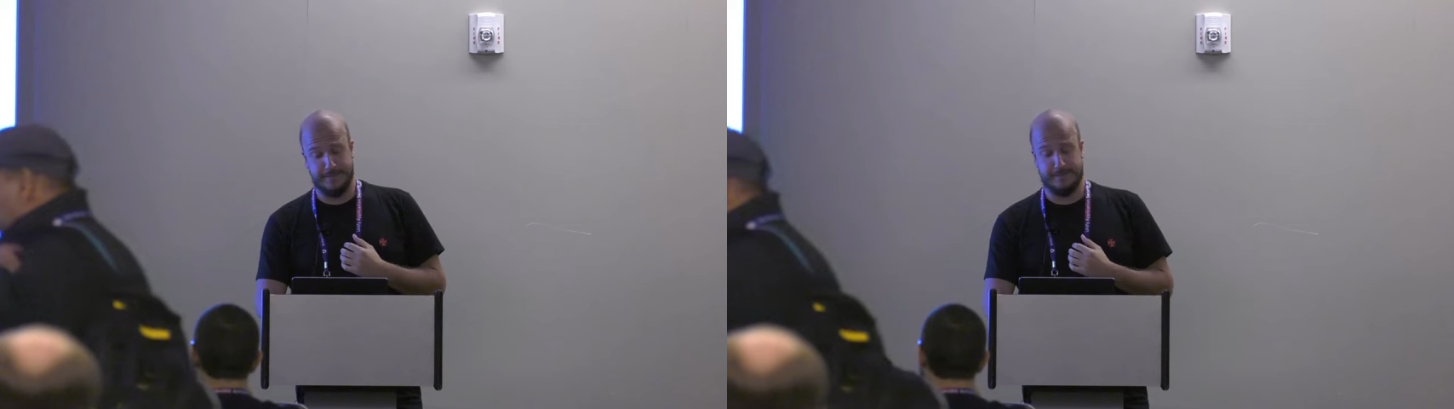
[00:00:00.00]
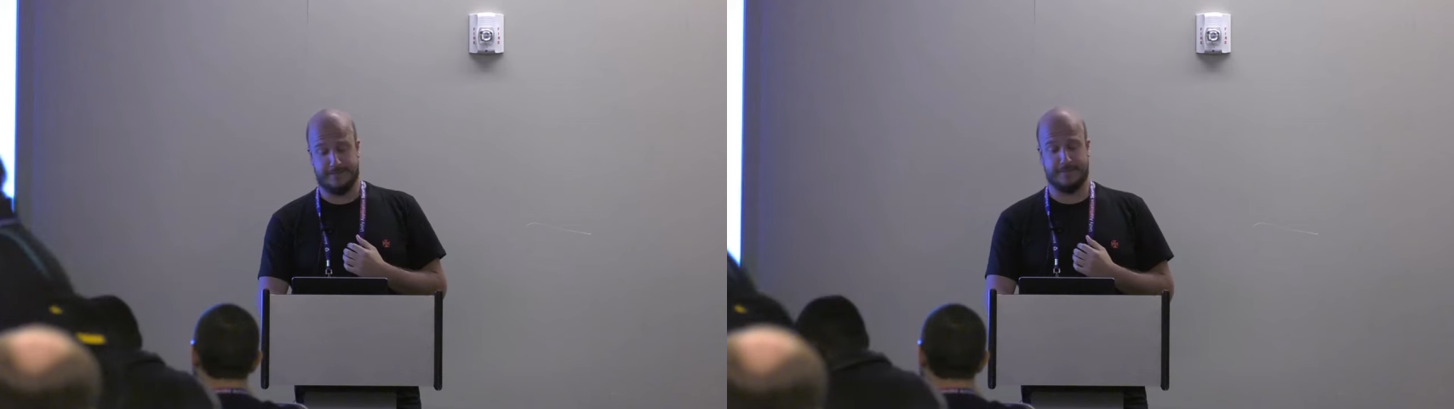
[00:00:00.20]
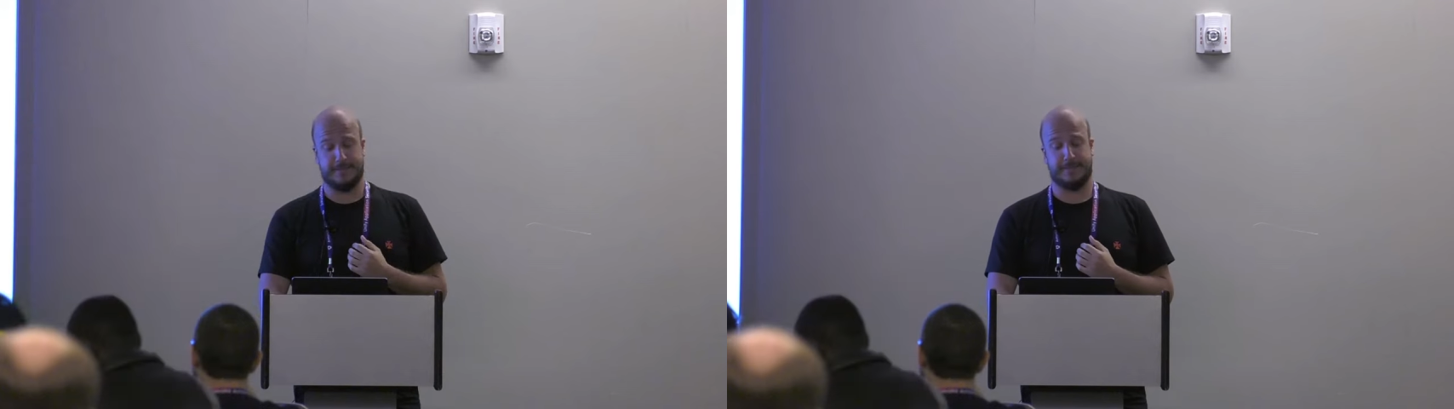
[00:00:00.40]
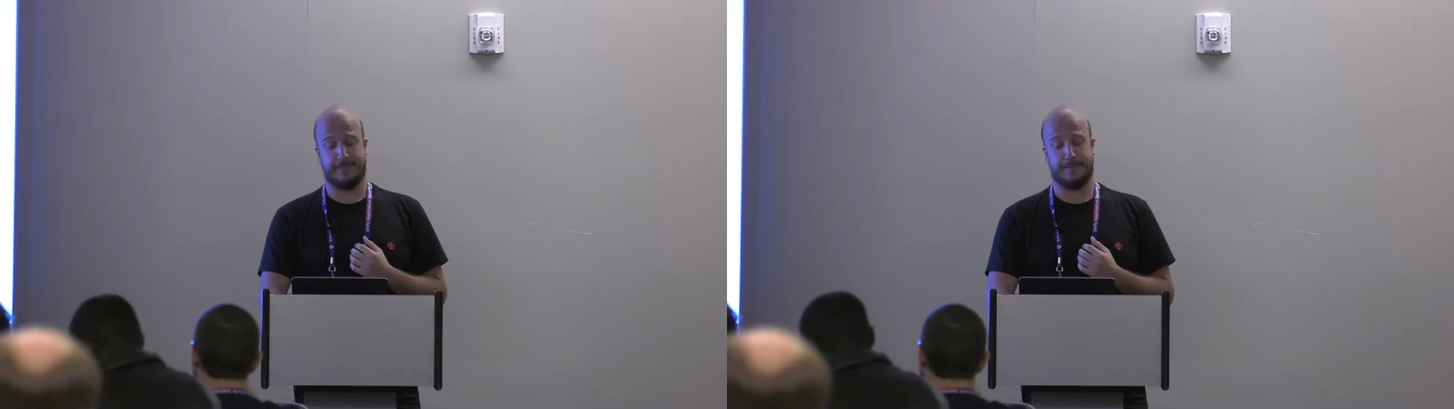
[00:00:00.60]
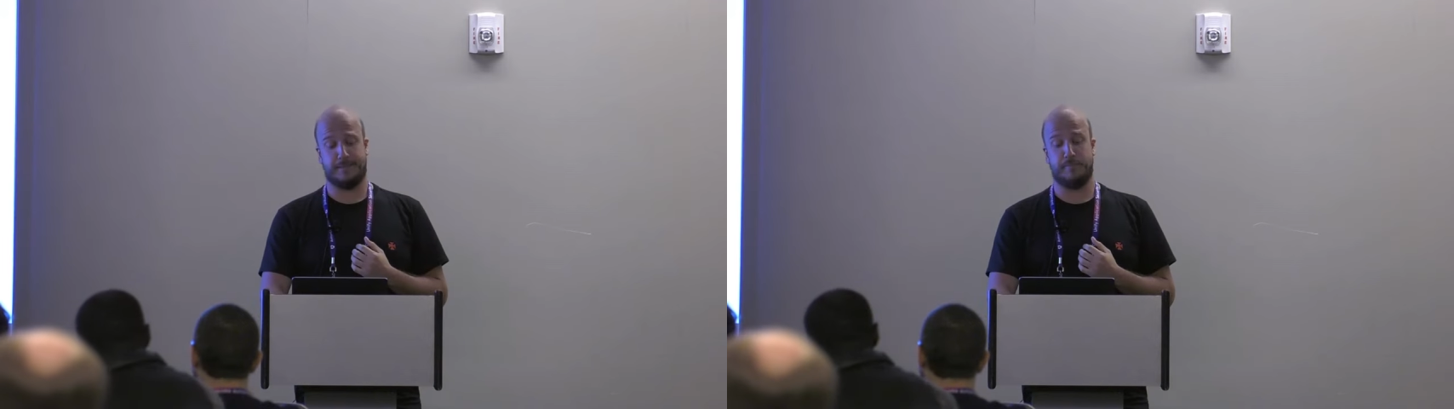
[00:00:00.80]
it's
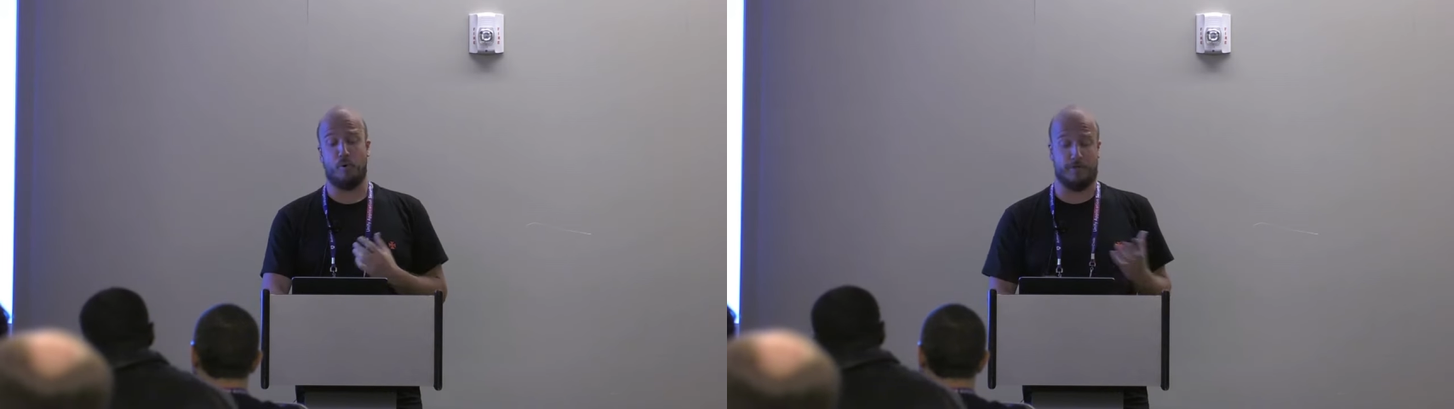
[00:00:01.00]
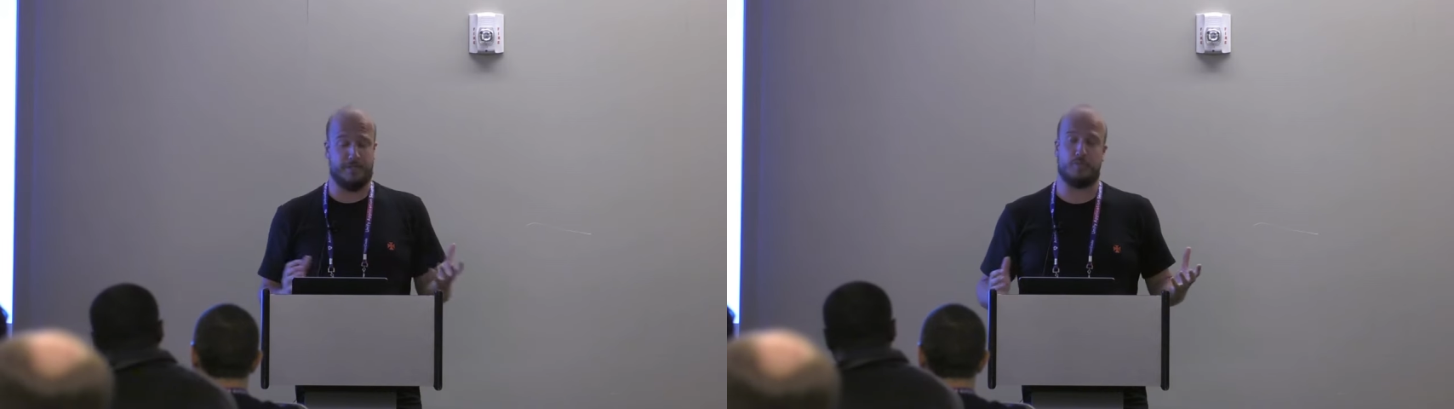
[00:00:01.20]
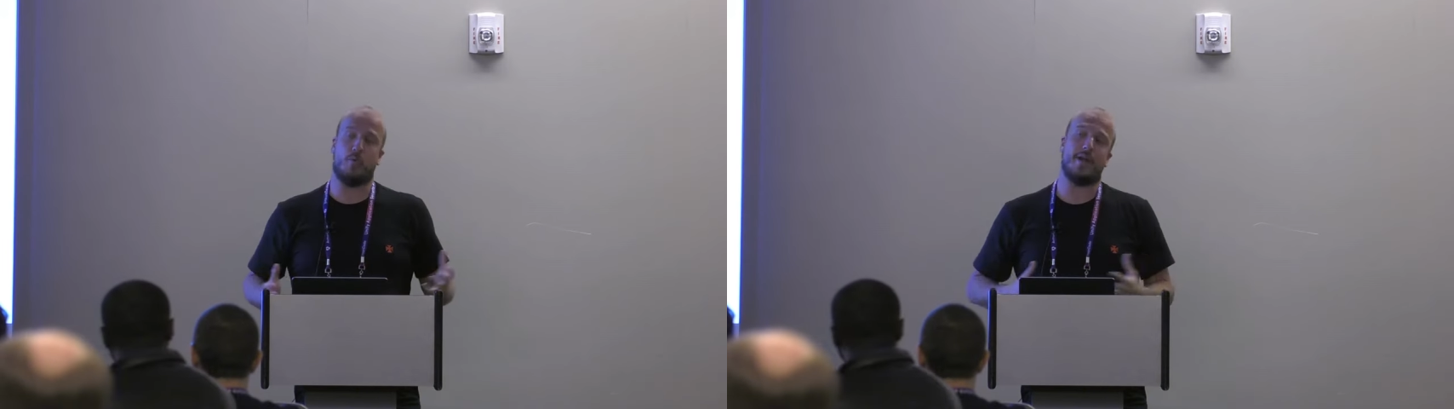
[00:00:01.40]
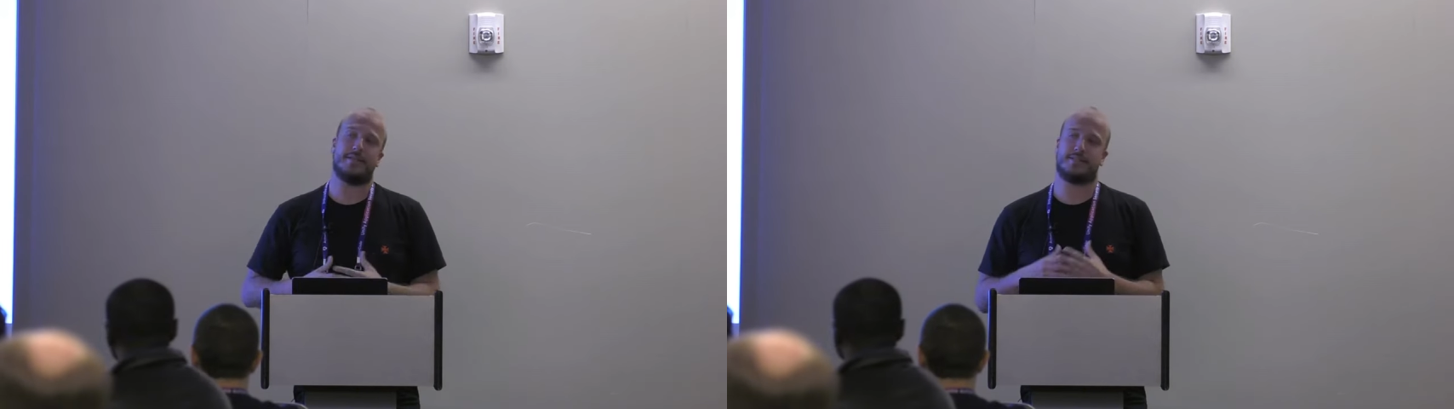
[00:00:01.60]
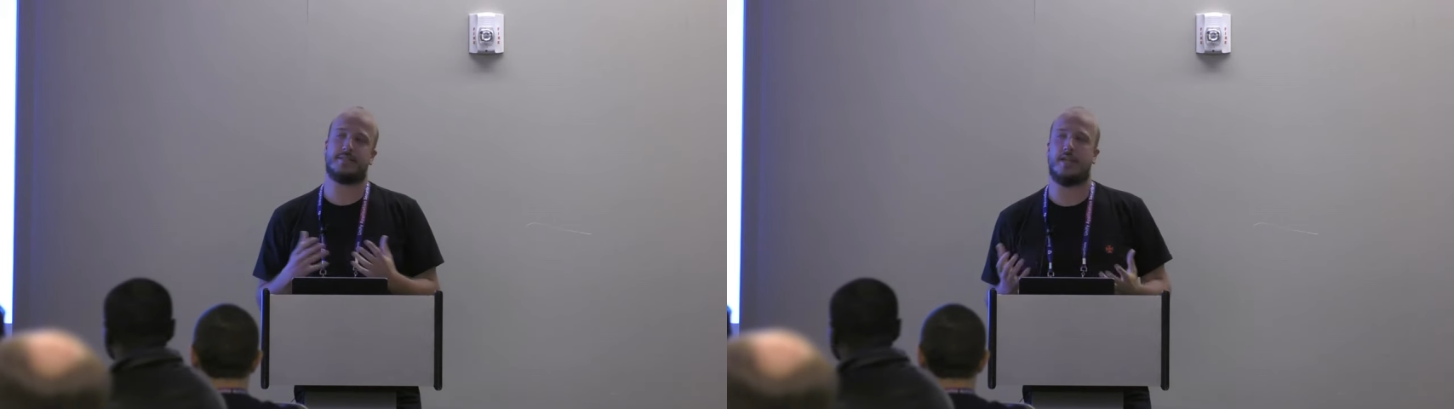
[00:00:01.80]
uh, important? Why
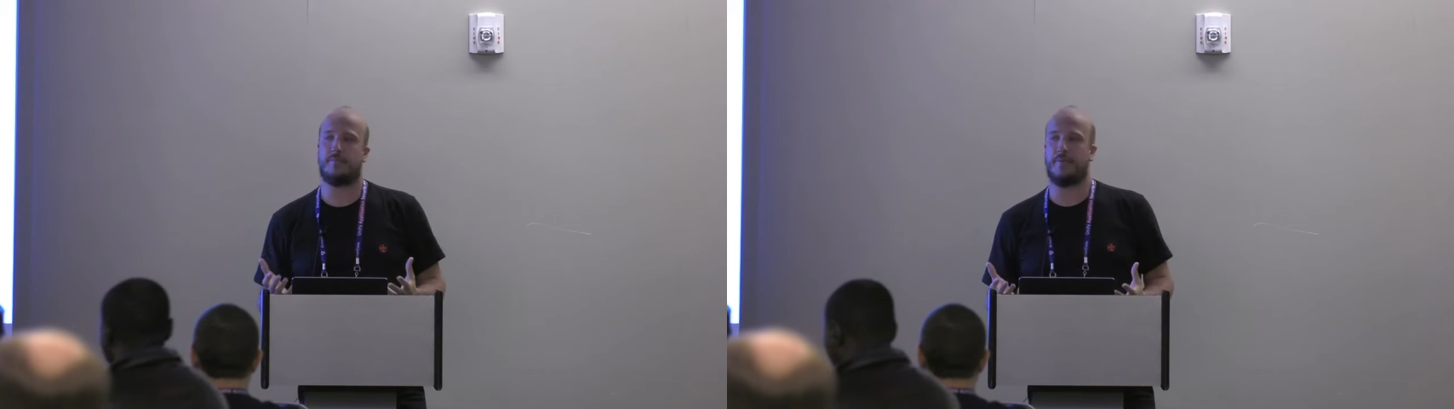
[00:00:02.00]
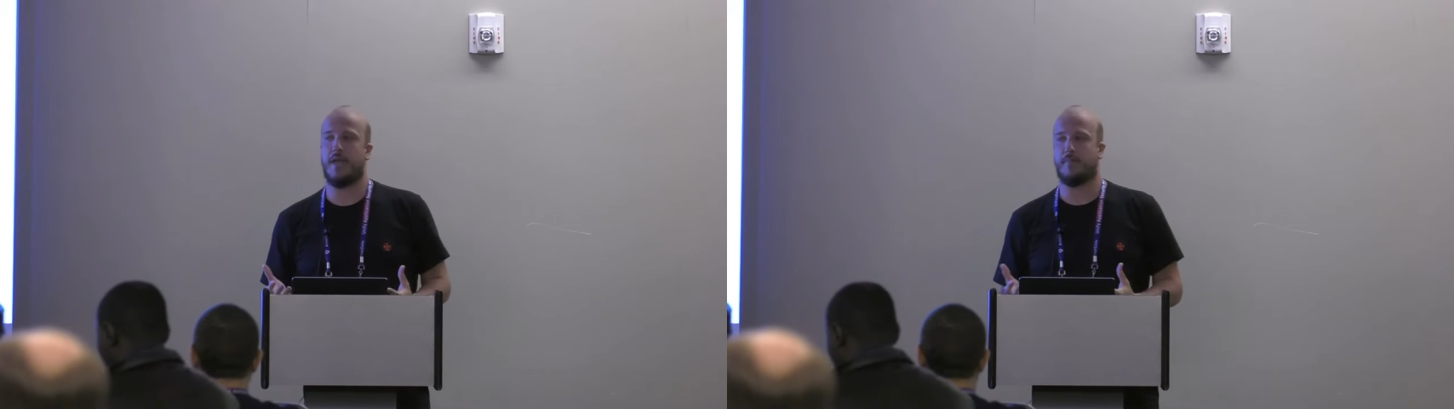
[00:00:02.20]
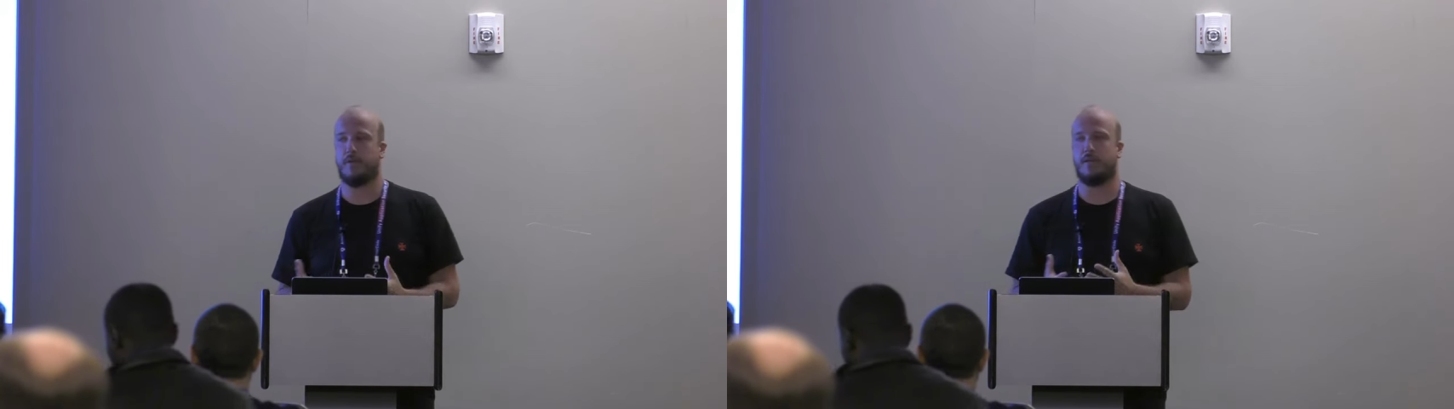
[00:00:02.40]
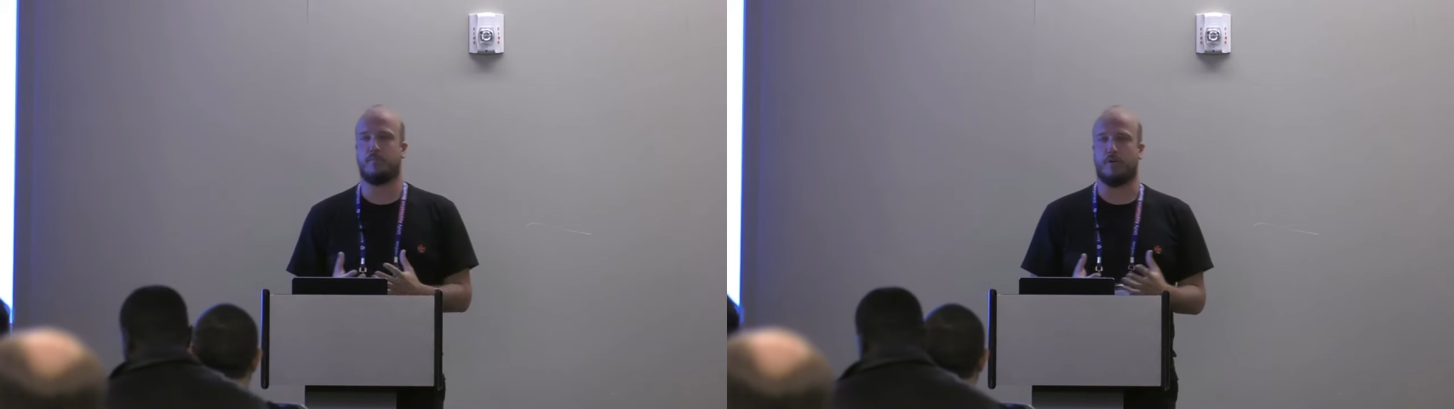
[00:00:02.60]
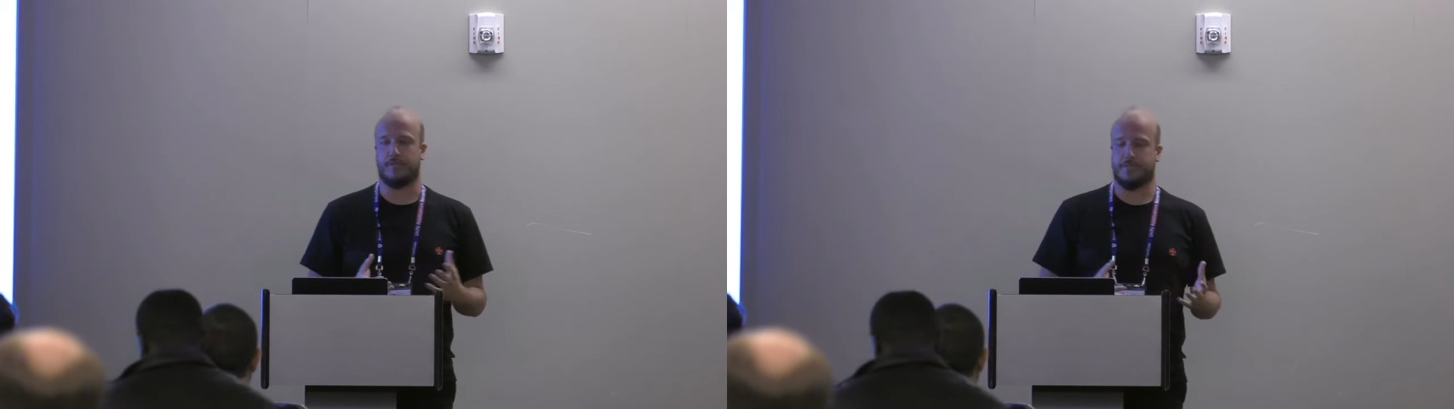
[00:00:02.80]
is APM
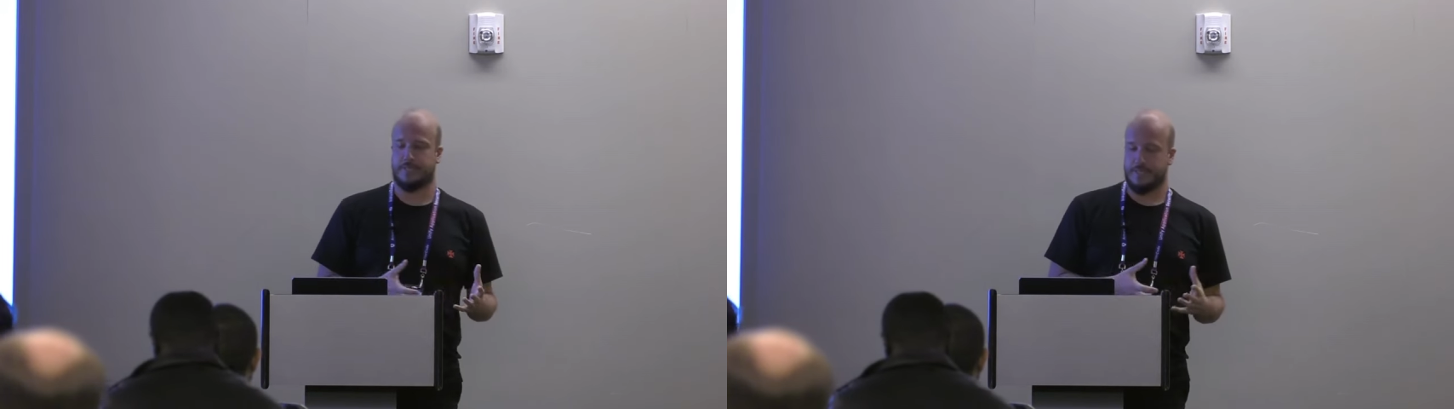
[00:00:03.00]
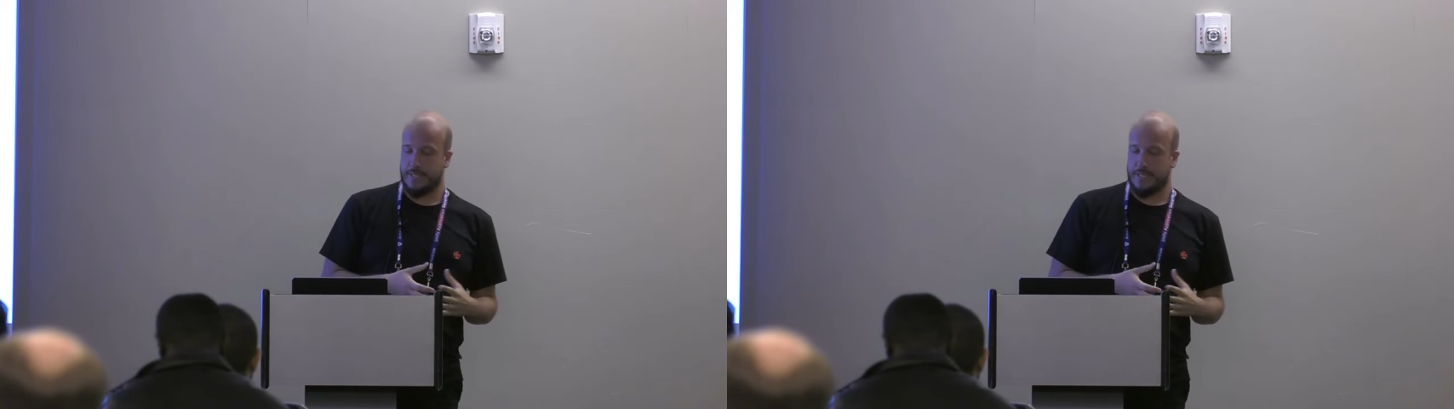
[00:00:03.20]
important?